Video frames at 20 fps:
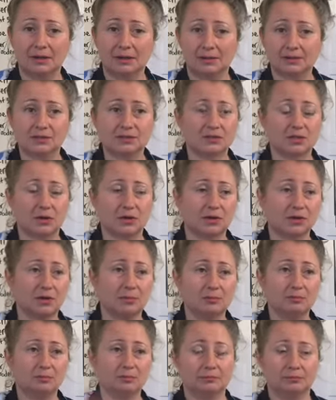
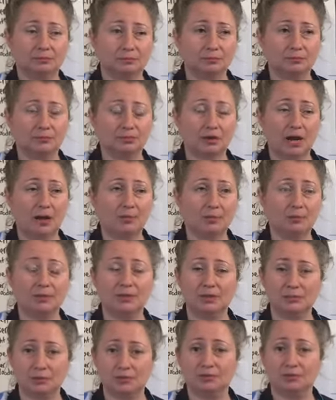starting
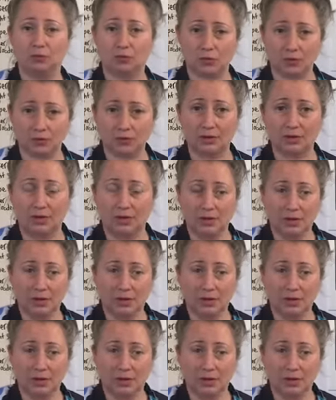probably before